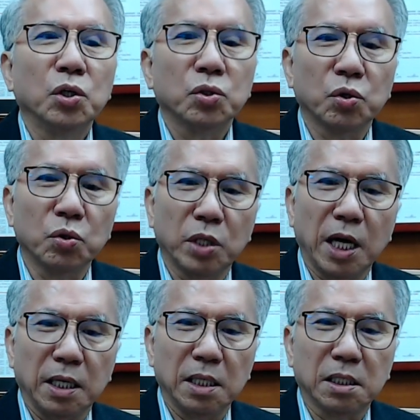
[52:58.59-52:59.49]
So that
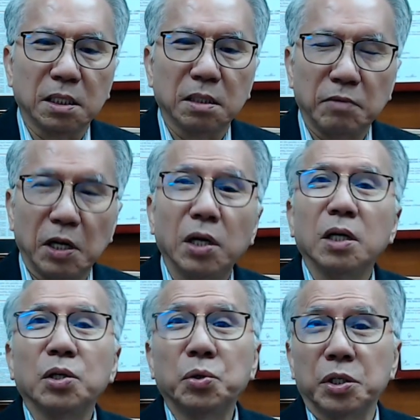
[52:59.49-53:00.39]
is a
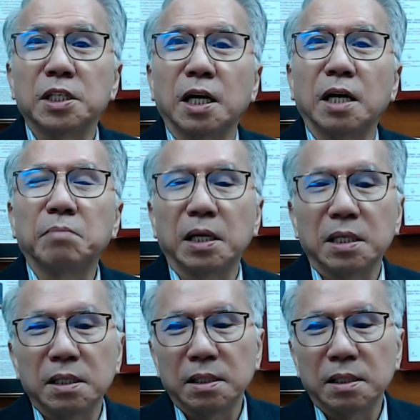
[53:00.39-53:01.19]
good start. But